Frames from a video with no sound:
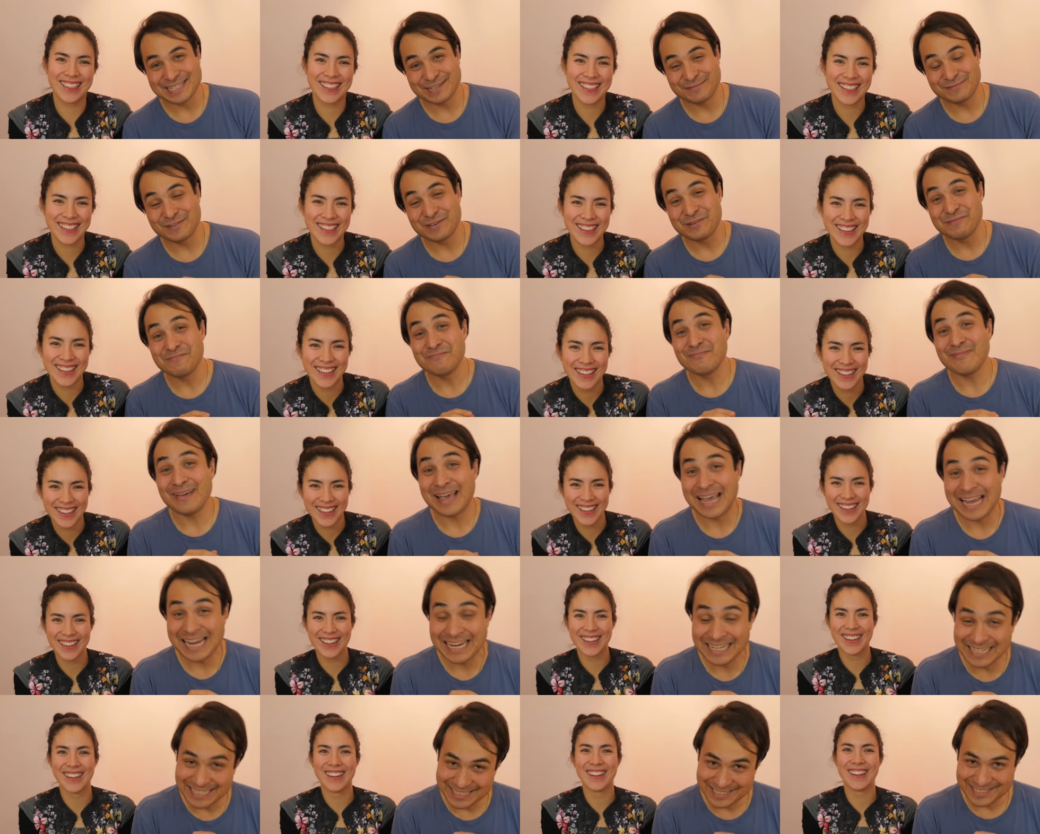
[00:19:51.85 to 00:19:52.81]
Speaker 1: If you
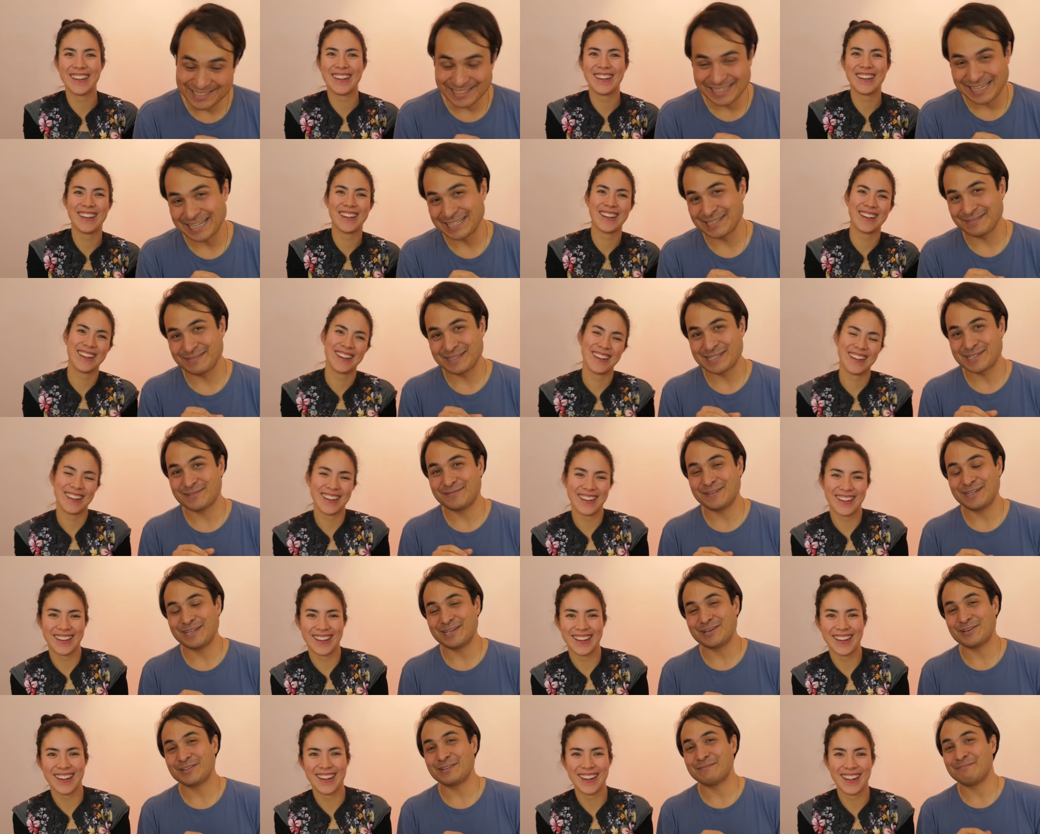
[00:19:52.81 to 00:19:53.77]
made it to the end of this
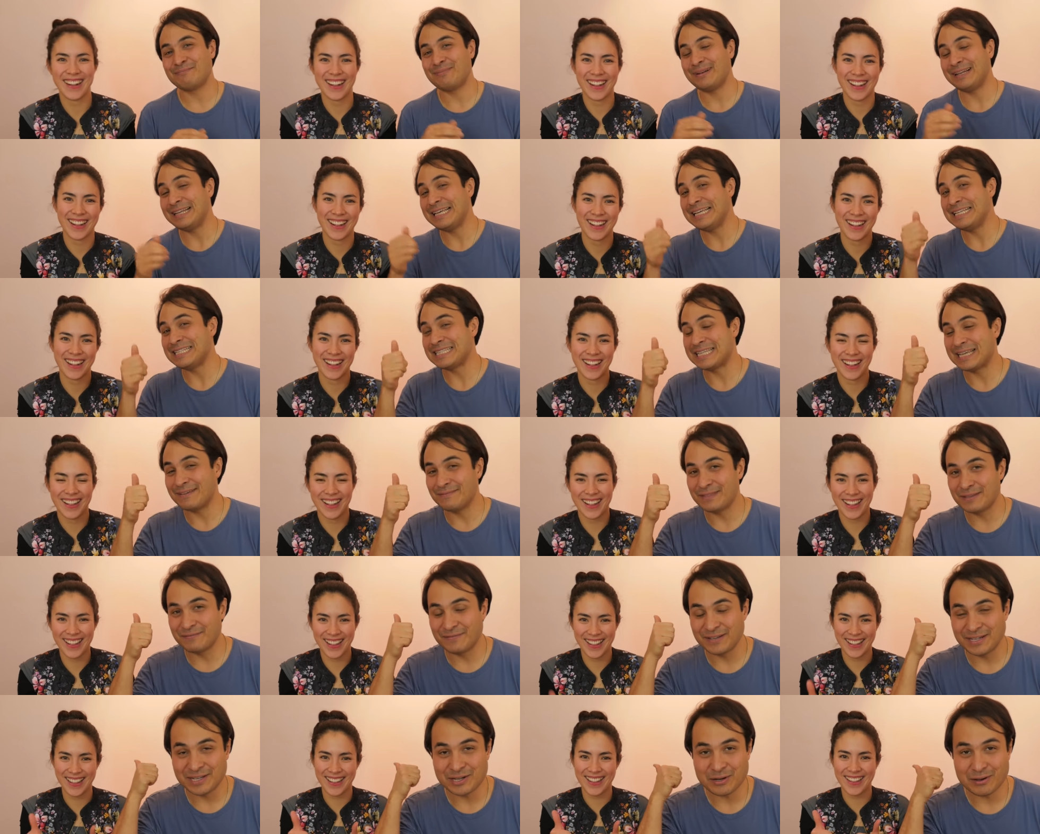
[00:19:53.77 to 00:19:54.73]
video, then please give the
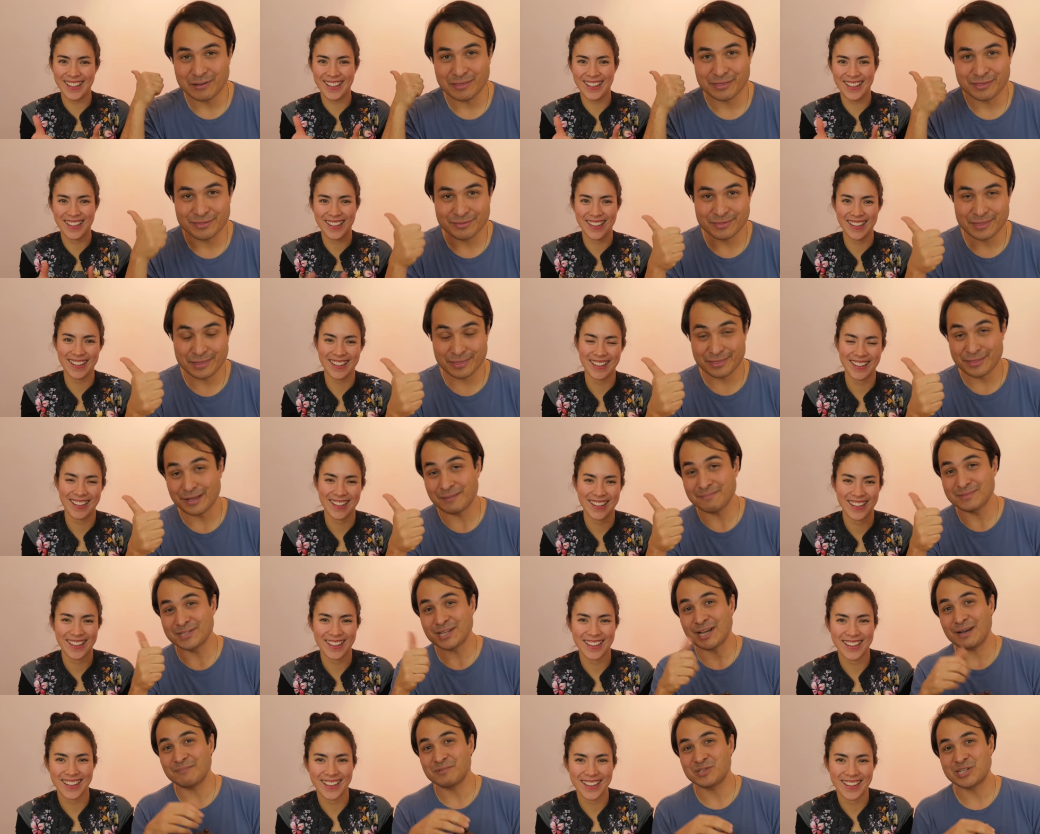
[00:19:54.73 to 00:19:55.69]
video the
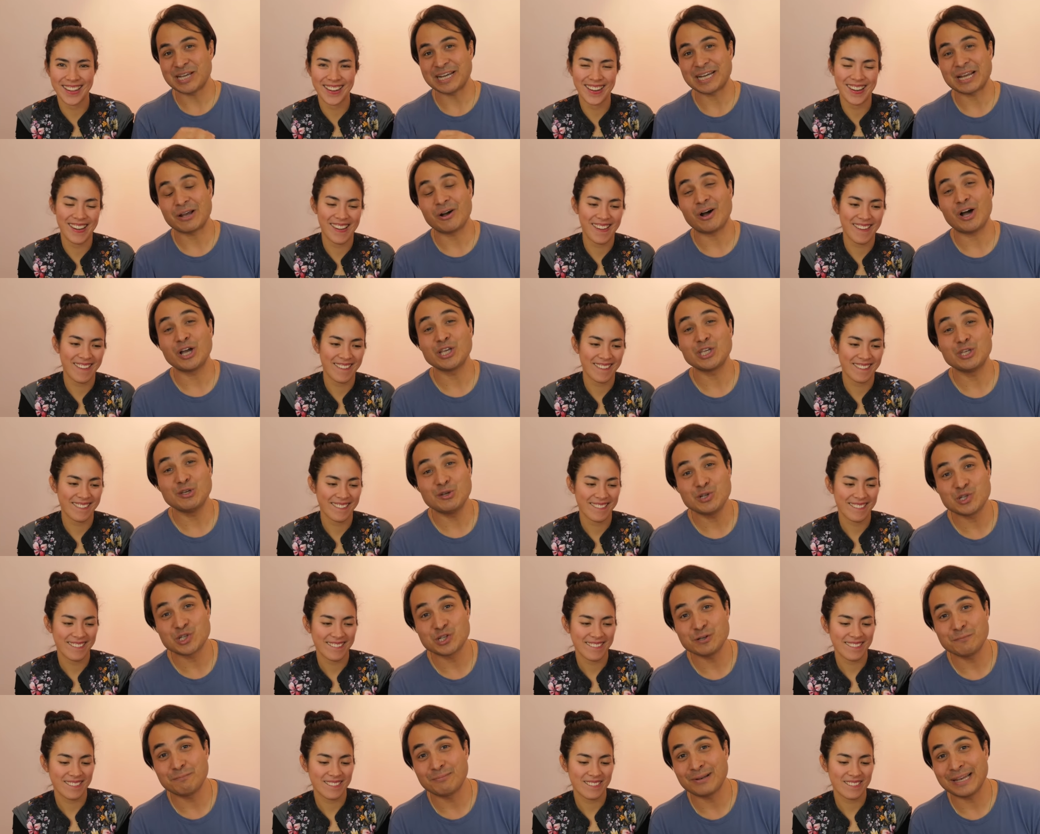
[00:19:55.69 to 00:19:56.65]
thumbs up. Check out our
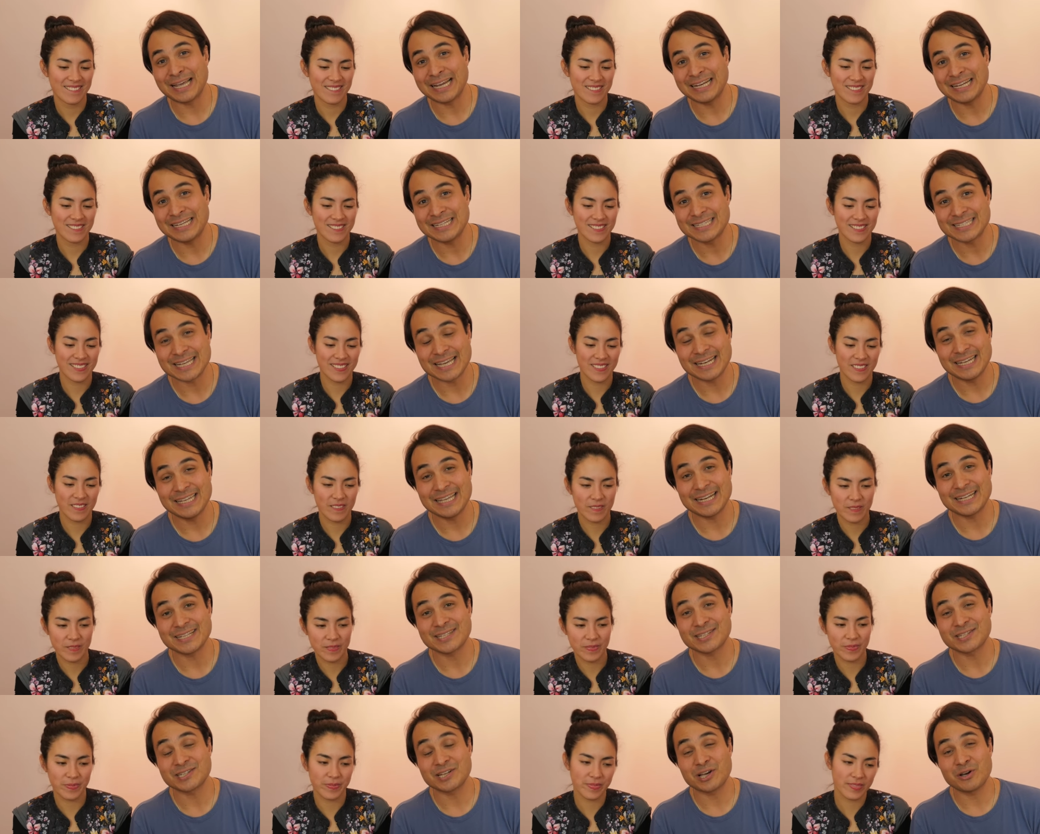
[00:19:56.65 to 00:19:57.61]
YouTube playlist and let
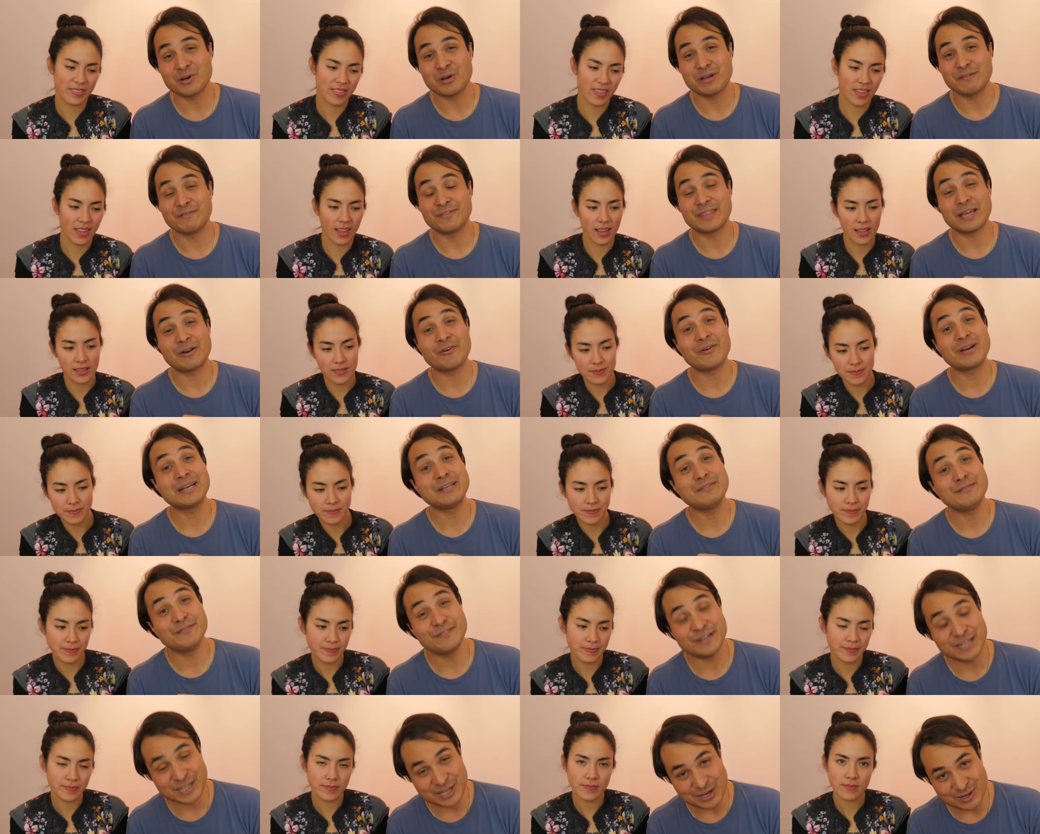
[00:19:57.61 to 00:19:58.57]
us know if there are any
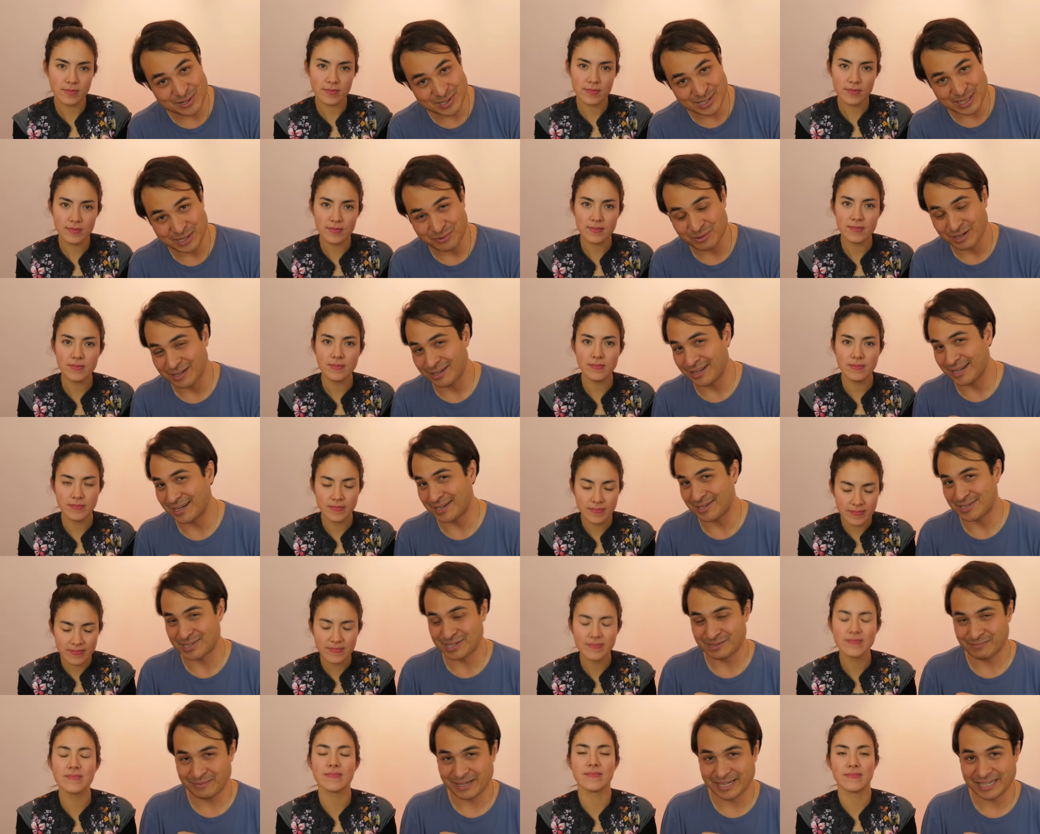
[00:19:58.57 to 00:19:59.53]
videos that you would like
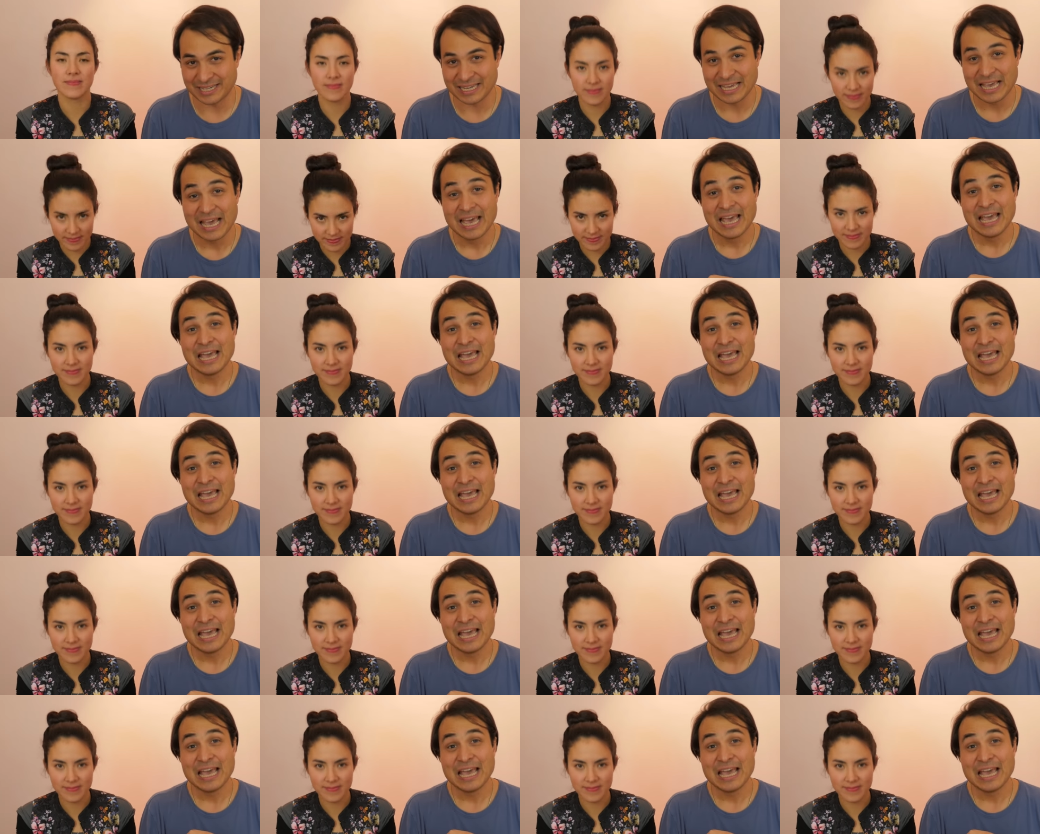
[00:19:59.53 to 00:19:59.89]
us to make.